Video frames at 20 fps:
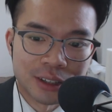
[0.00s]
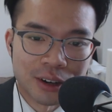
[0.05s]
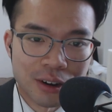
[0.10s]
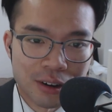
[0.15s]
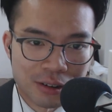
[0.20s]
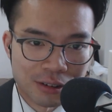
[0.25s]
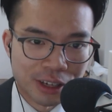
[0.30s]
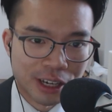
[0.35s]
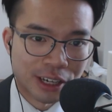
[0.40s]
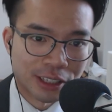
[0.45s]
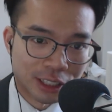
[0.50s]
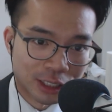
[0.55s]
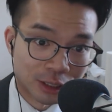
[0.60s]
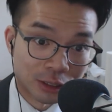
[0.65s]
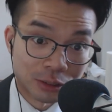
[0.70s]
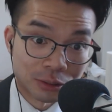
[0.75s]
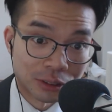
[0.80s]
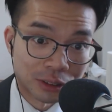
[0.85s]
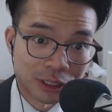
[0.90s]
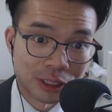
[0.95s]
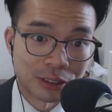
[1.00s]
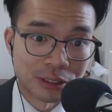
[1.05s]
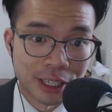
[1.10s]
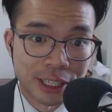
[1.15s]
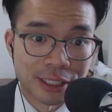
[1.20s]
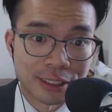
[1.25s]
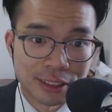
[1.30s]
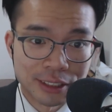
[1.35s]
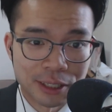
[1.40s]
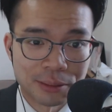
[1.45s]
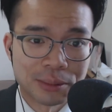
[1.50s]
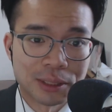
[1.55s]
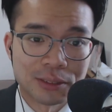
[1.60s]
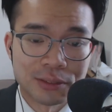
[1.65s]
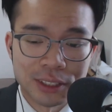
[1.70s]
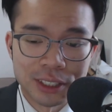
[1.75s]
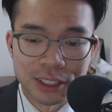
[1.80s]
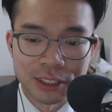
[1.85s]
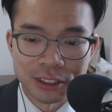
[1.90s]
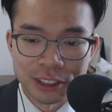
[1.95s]
oh yeah, these look really great types
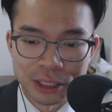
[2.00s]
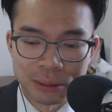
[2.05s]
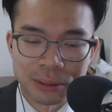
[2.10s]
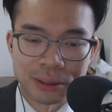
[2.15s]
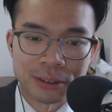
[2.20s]
of videos.